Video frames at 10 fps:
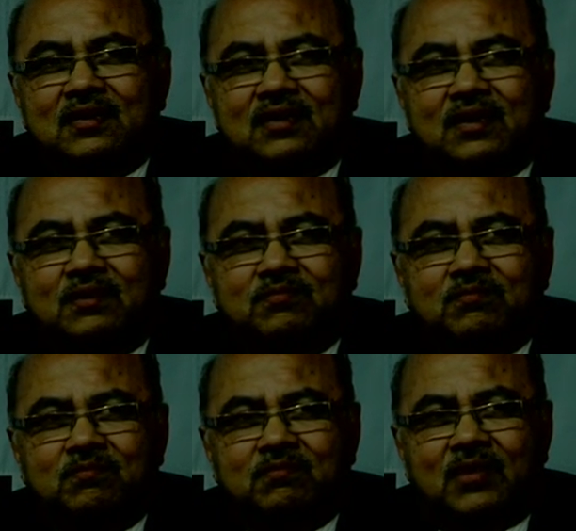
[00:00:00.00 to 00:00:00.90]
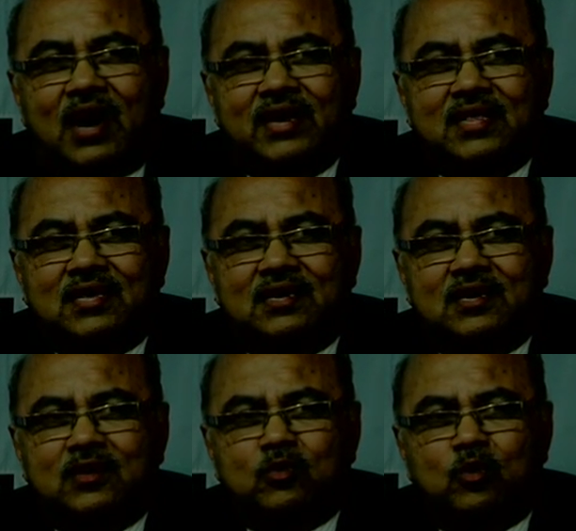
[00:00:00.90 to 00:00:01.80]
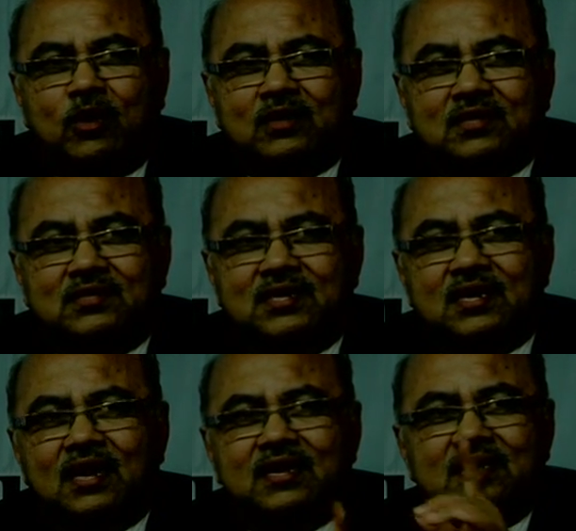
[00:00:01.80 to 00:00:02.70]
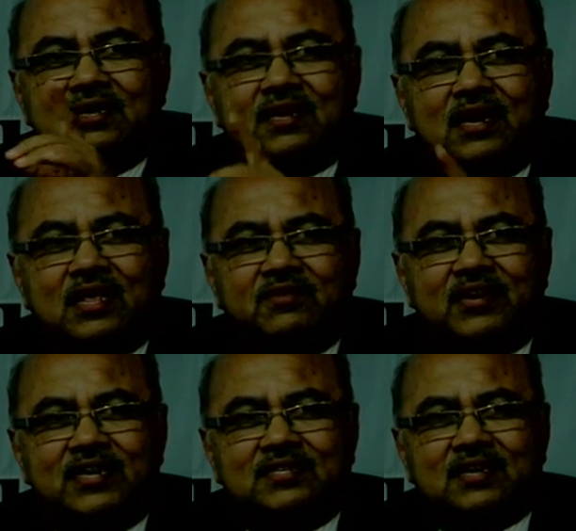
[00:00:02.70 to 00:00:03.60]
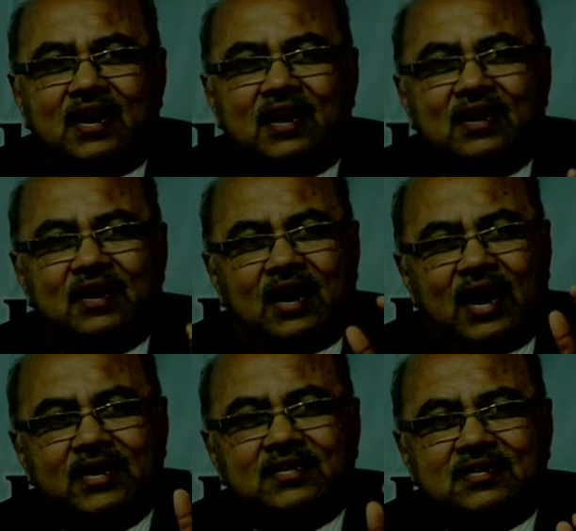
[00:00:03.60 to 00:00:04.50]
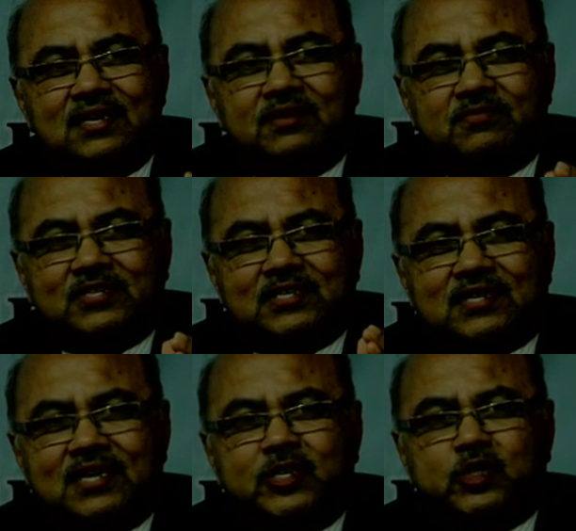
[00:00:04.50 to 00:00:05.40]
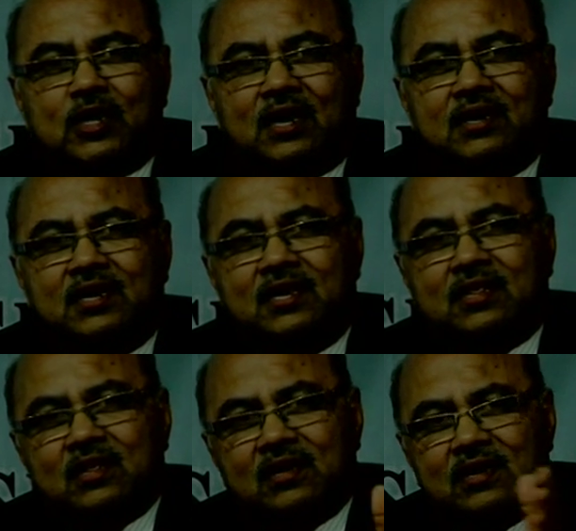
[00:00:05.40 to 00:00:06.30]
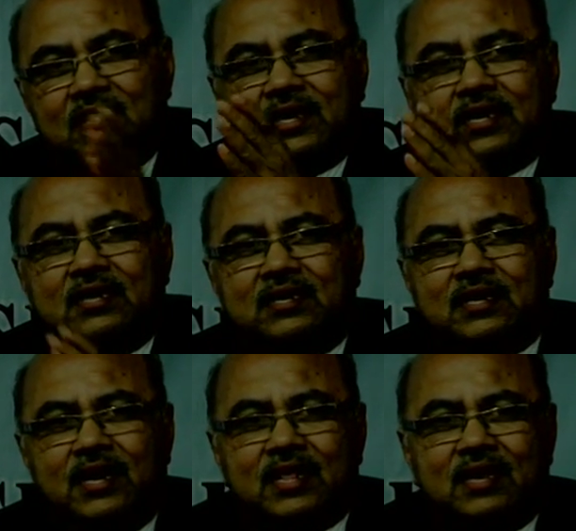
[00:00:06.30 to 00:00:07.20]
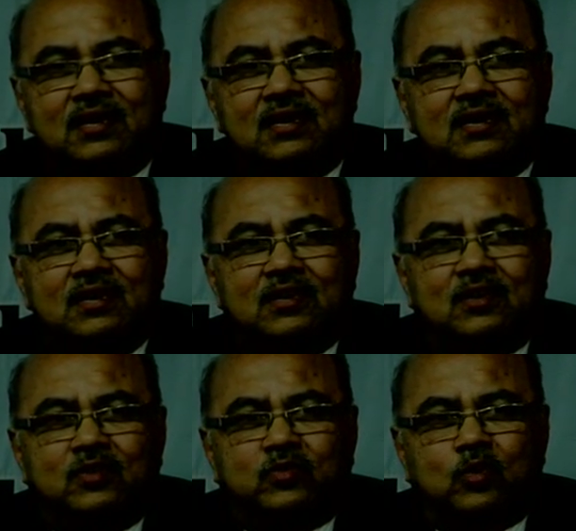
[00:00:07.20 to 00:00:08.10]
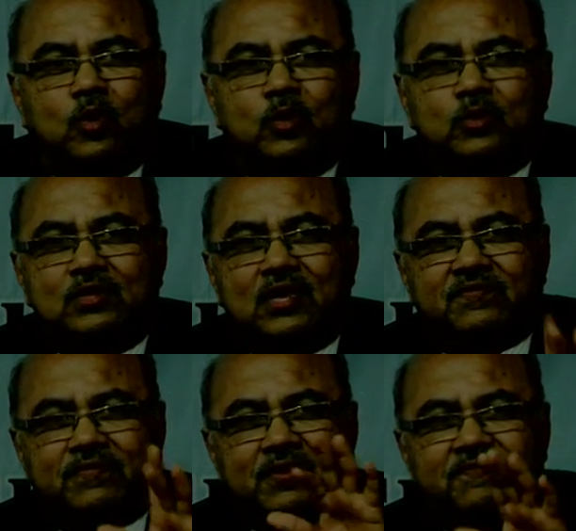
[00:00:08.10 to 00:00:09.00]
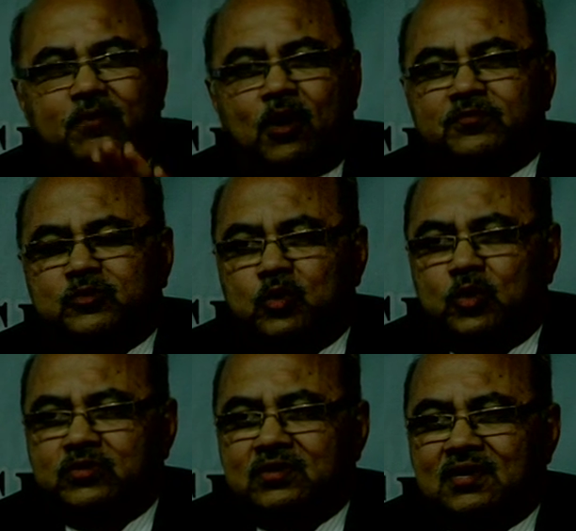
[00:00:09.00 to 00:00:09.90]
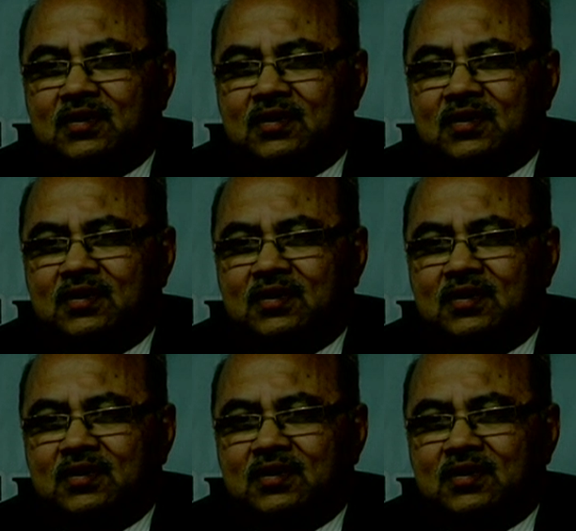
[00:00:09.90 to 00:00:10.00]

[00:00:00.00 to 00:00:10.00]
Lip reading: IC is not generally increasing, whereas IT, which is traditional, is increasing. So this flip-flop shows